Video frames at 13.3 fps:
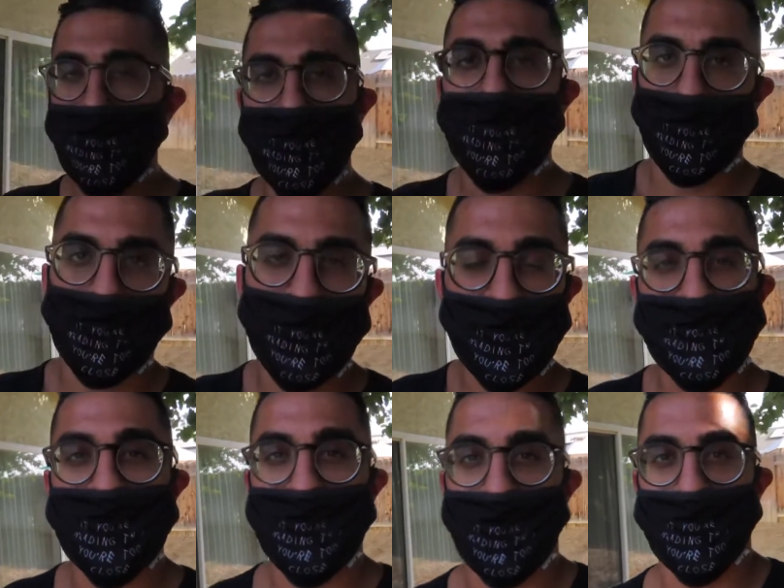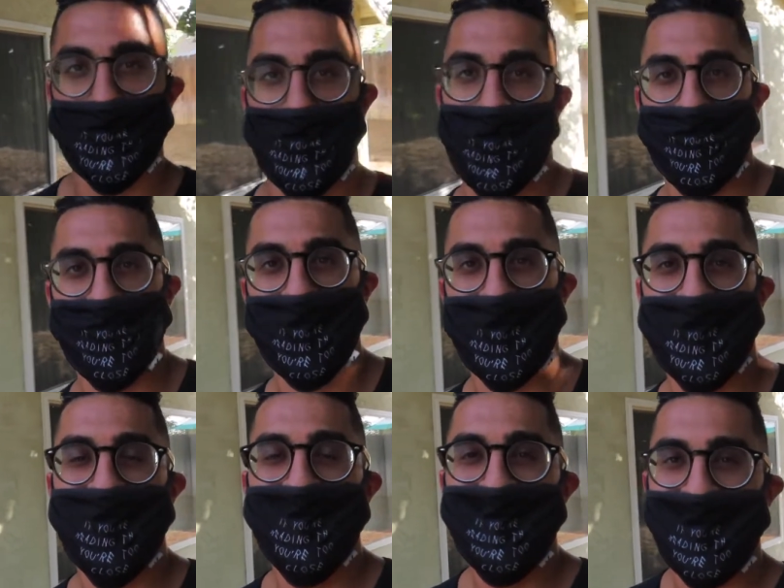little over 1,500 square feet,
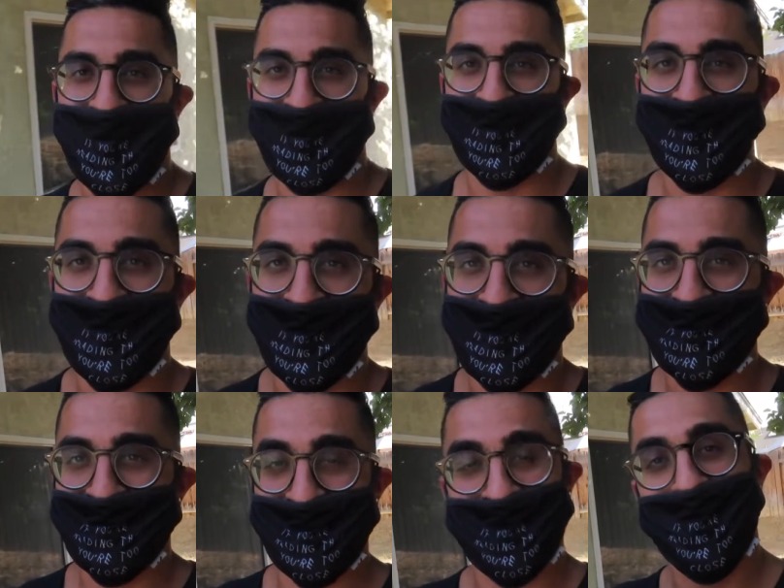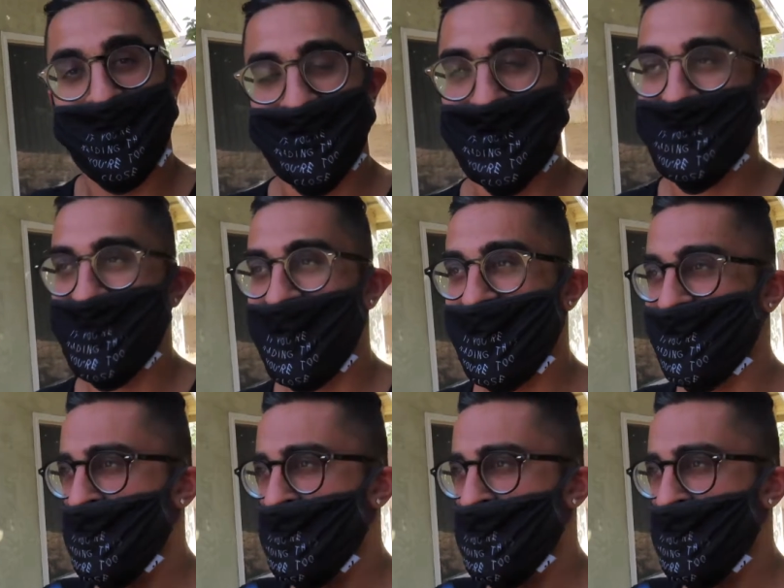and it's in a cul-de-sac.